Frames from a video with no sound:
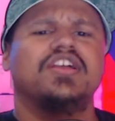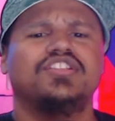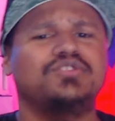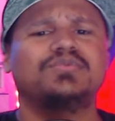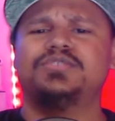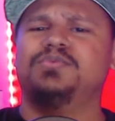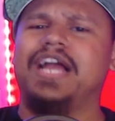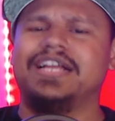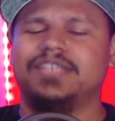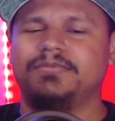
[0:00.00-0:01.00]
If you wish we
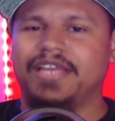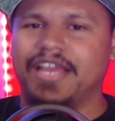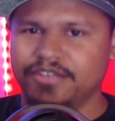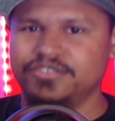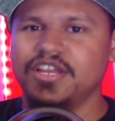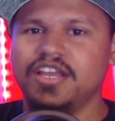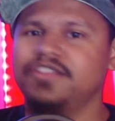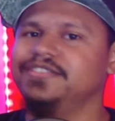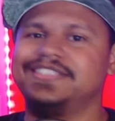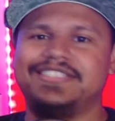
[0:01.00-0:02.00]
got something else
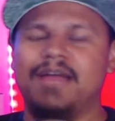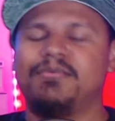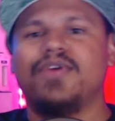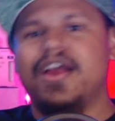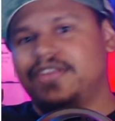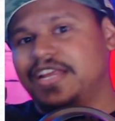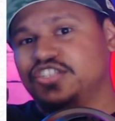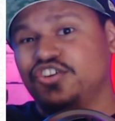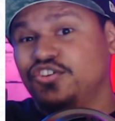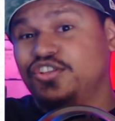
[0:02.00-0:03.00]
this time around as
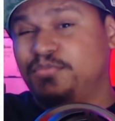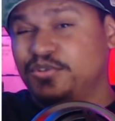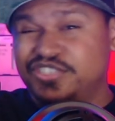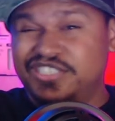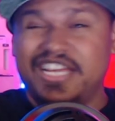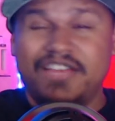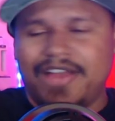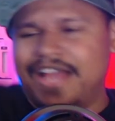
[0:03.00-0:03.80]
an early purchase gift, I